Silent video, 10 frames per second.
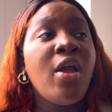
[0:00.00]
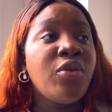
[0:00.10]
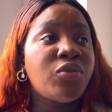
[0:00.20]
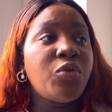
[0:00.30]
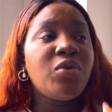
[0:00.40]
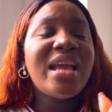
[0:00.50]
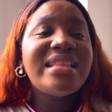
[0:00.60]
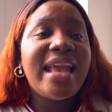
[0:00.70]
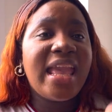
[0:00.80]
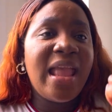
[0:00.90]
So you get
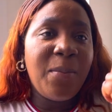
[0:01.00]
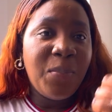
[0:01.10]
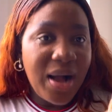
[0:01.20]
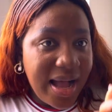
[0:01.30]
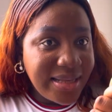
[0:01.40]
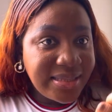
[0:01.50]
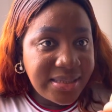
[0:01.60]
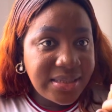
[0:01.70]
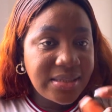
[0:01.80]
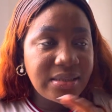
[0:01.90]
like a
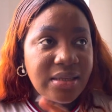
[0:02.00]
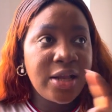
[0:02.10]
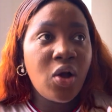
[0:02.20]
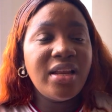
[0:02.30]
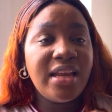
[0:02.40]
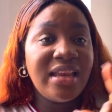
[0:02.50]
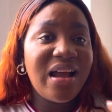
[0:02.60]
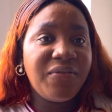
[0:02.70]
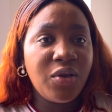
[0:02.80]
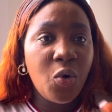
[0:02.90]
pass they call it
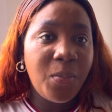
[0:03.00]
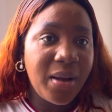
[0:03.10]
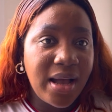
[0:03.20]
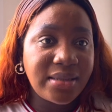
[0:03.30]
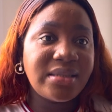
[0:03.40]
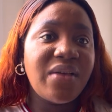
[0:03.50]
Navigo Pass.